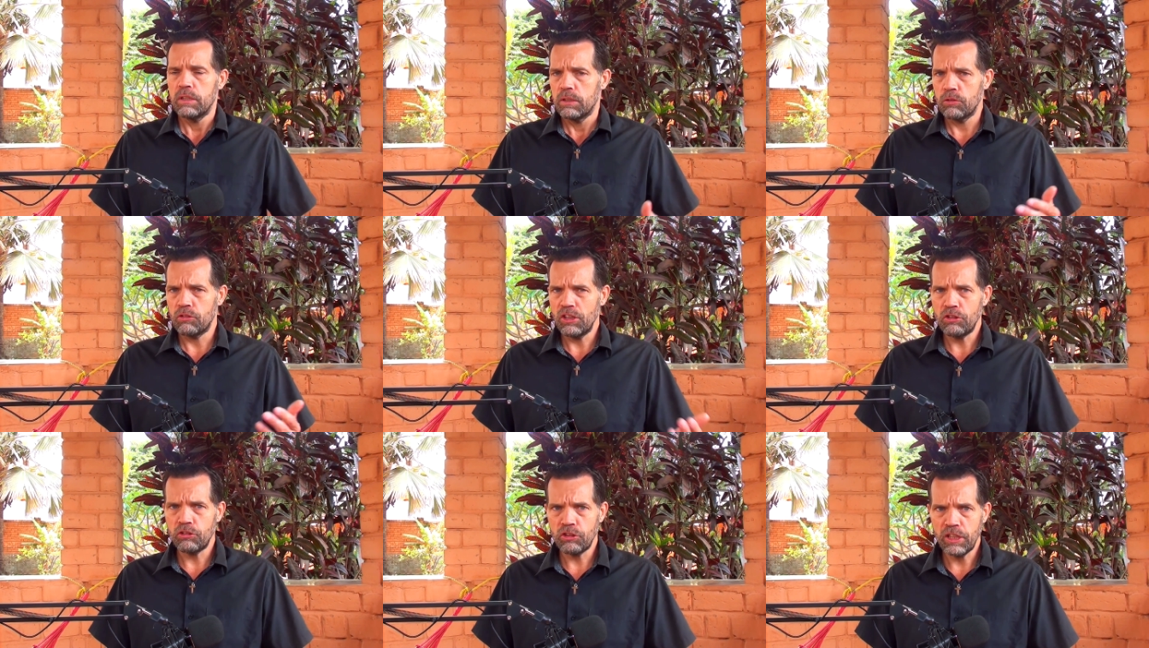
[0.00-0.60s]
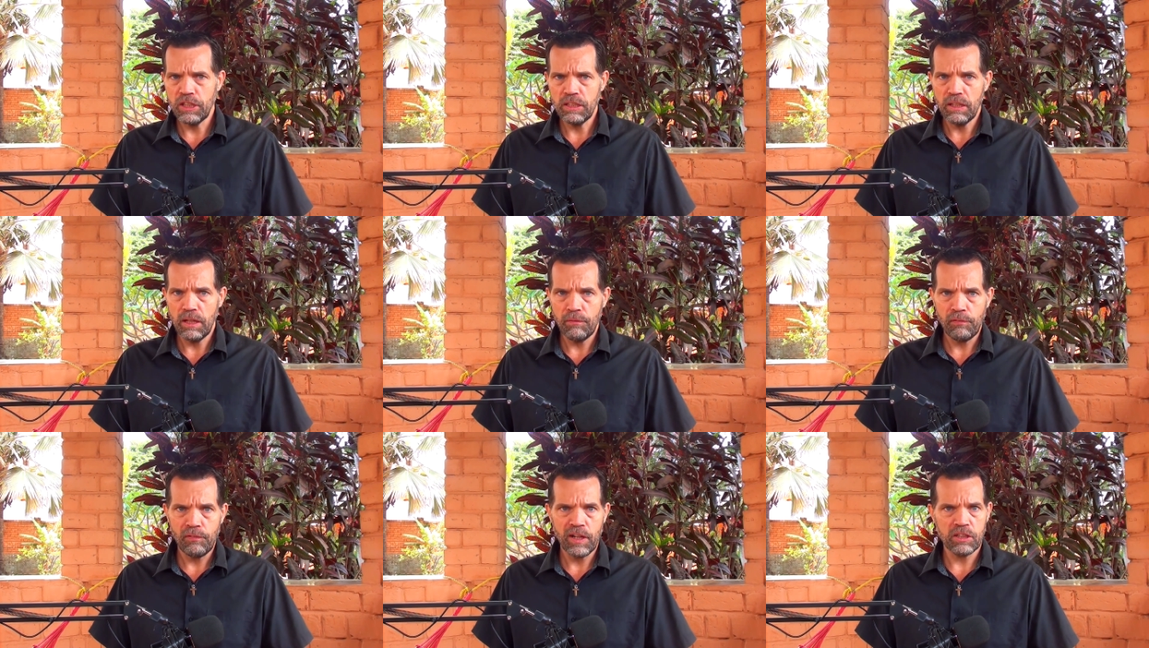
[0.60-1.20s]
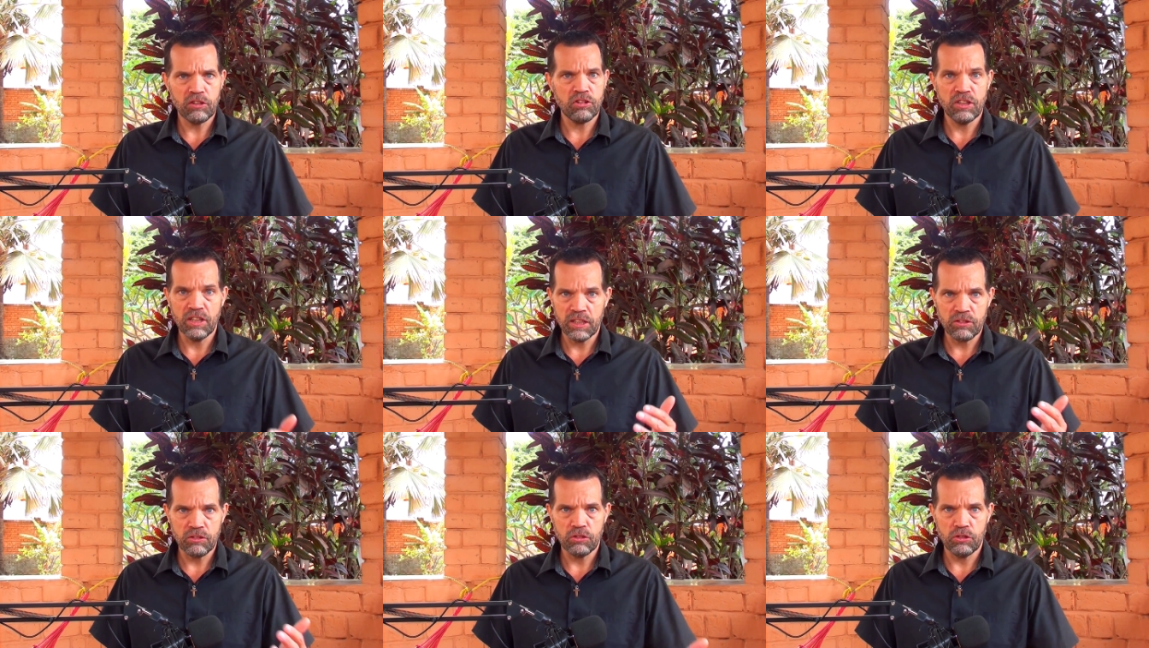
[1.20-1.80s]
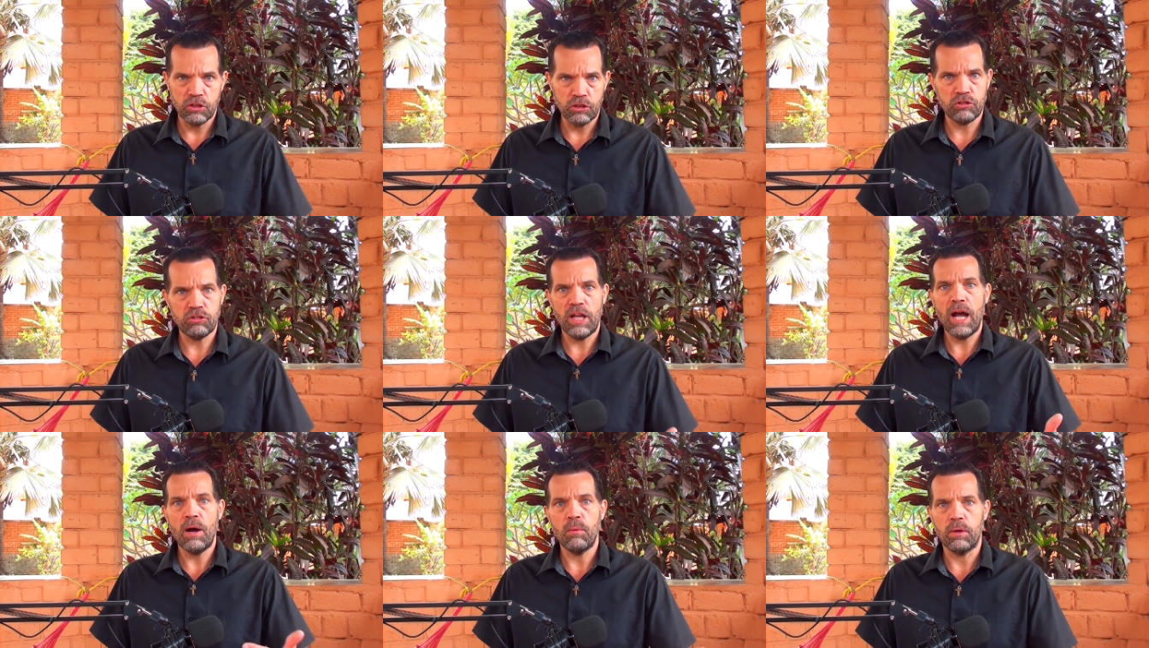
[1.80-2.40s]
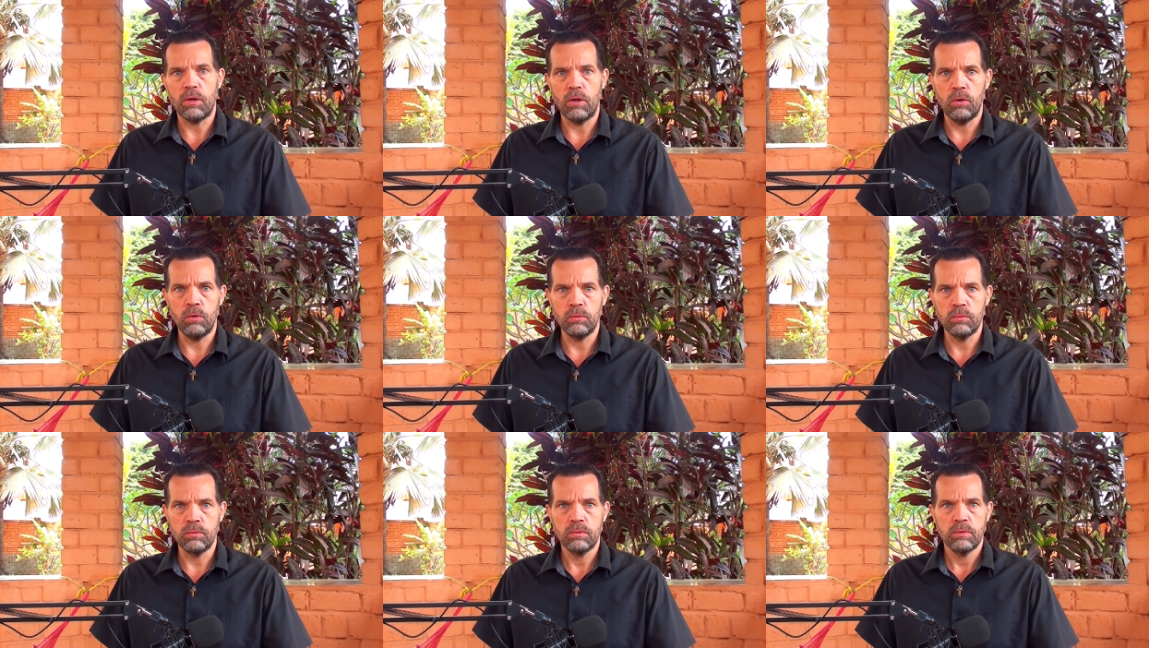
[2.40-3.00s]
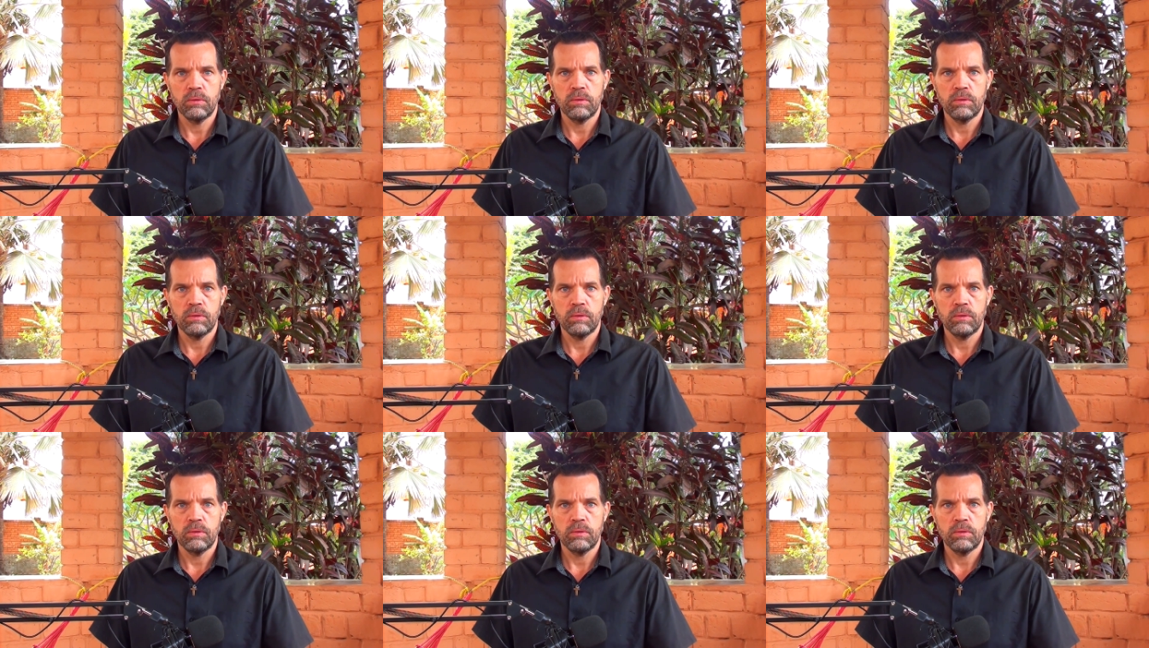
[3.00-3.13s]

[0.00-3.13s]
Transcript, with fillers: You see, sin affects not just our own